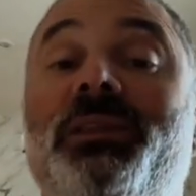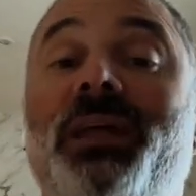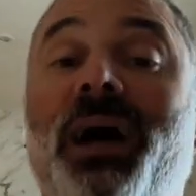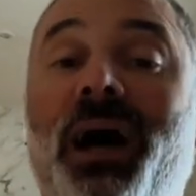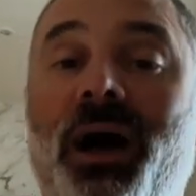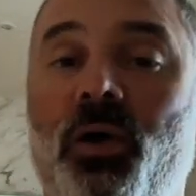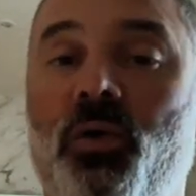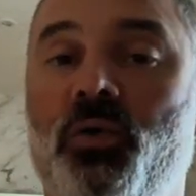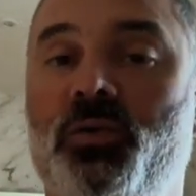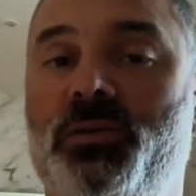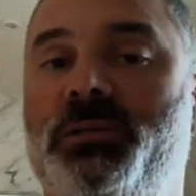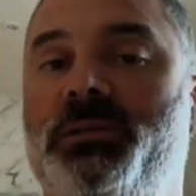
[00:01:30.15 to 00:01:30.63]

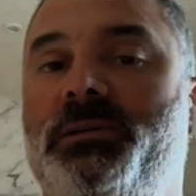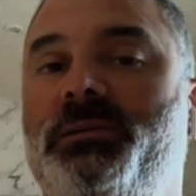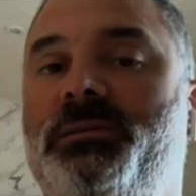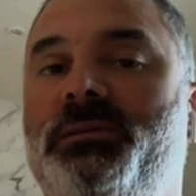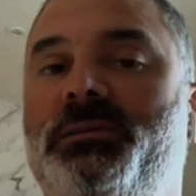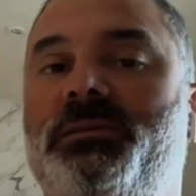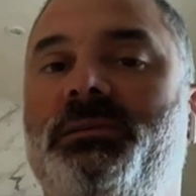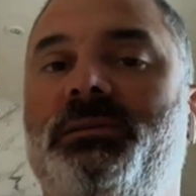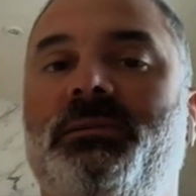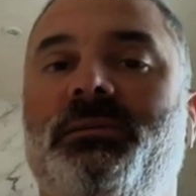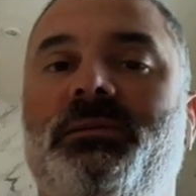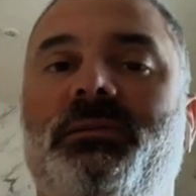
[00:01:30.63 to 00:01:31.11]
thousand
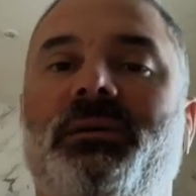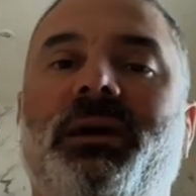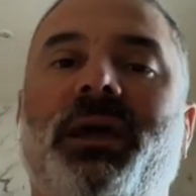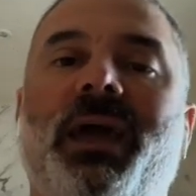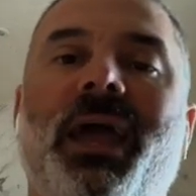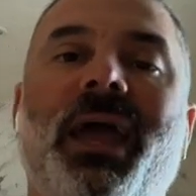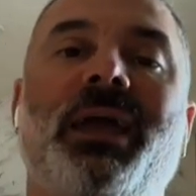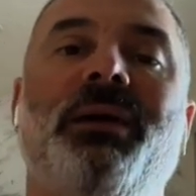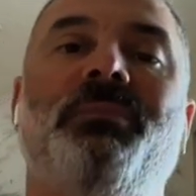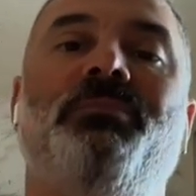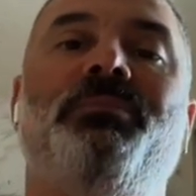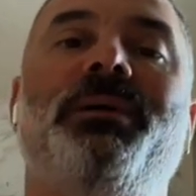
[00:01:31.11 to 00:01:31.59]

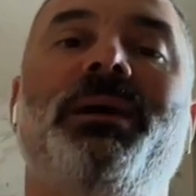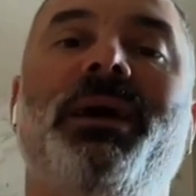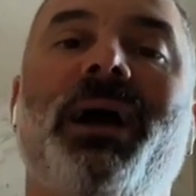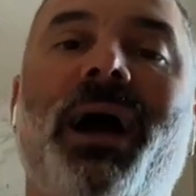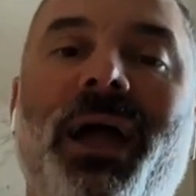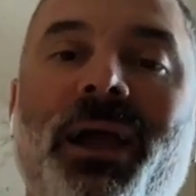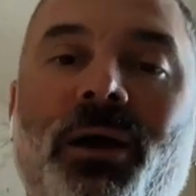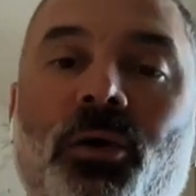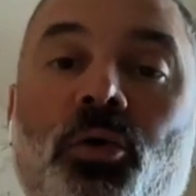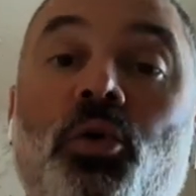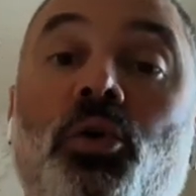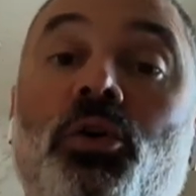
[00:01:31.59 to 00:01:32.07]

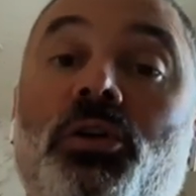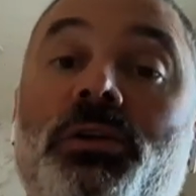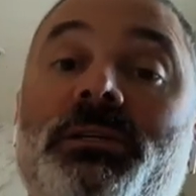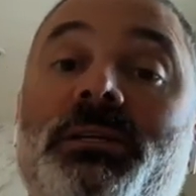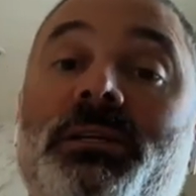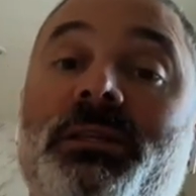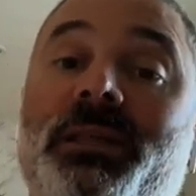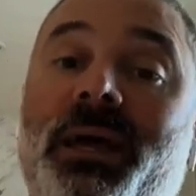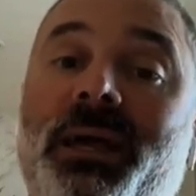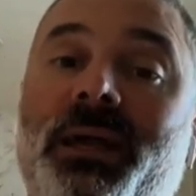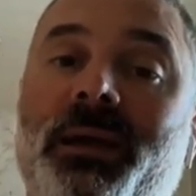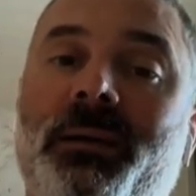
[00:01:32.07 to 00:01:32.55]
API calls a
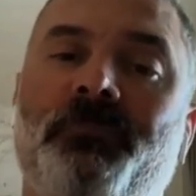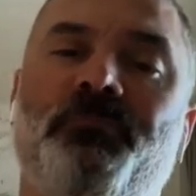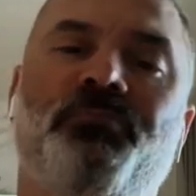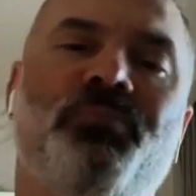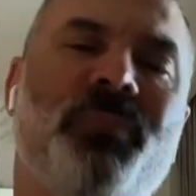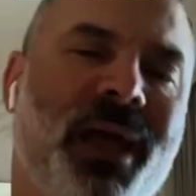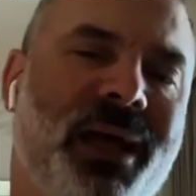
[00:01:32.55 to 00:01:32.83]
day,